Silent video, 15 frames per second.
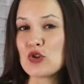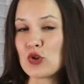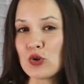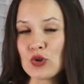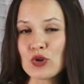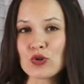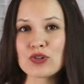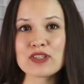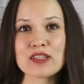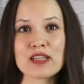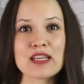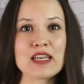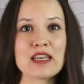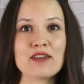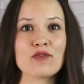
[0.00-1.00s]
to your
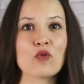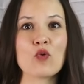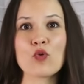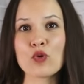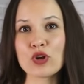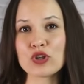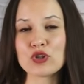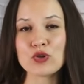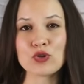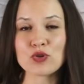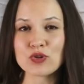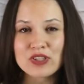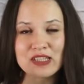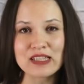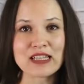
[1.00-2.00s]
sleeve or to
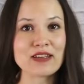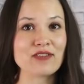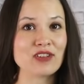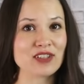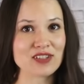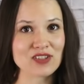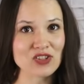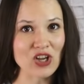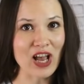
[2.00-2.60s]
your sleeveless